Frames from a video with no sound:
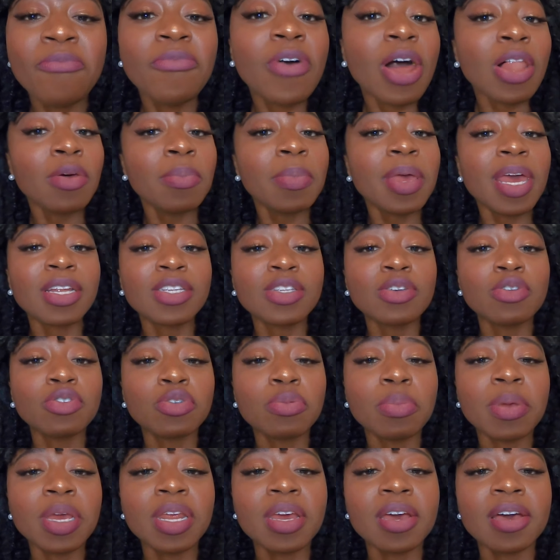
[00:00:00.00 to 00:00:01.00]
Follow me on
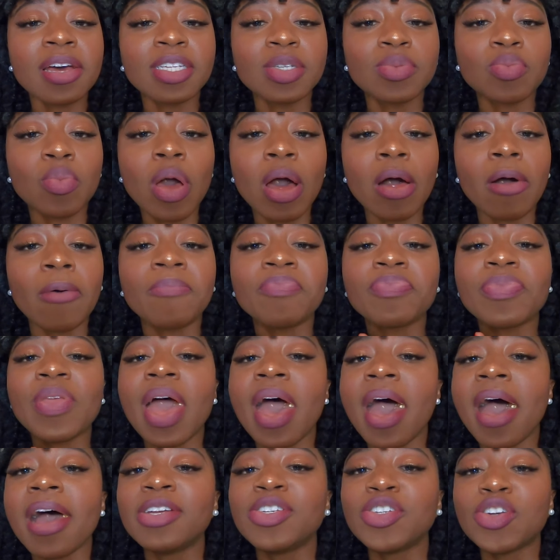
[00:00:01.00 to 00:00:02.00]
social media as well,
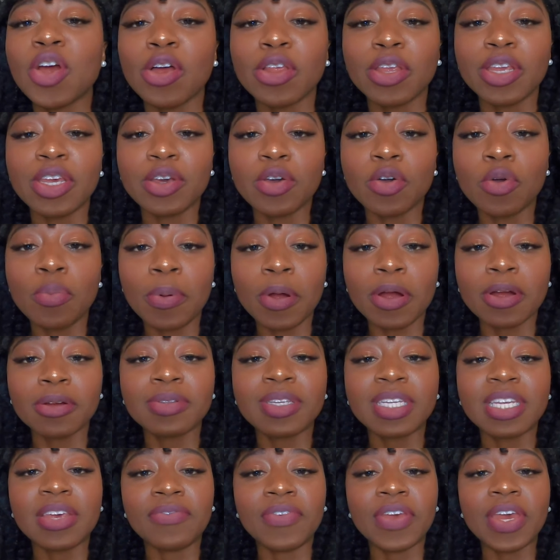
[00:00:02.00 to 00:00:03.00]
at Charlie
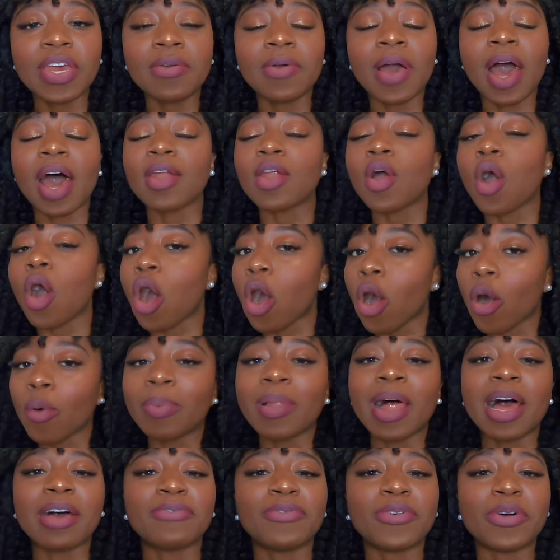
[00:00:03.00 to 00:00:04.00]
Cooper TV on
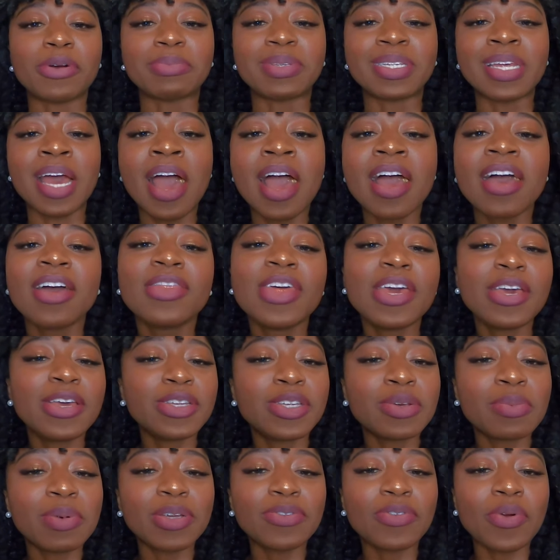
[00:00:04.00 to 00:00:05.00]
all platforms. Thank
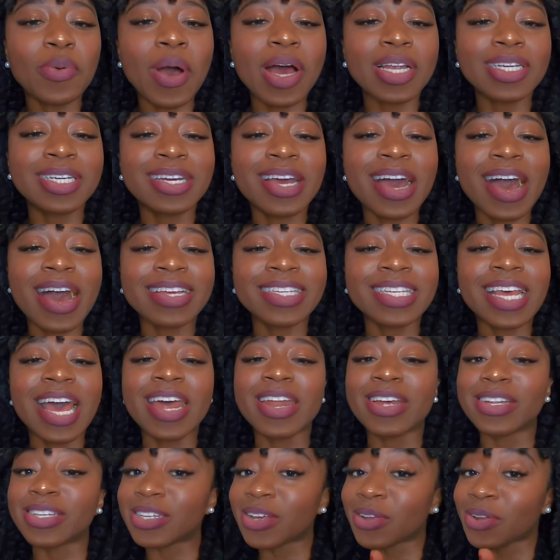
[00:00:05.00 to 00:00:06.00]
you so much for watching, guys.
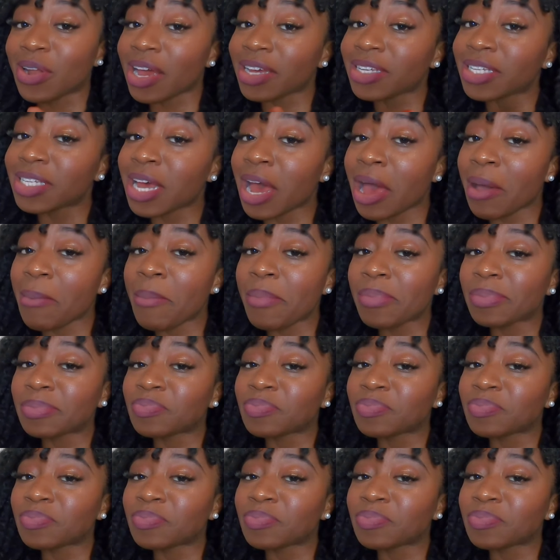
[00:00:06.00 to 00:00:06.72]
And until next time.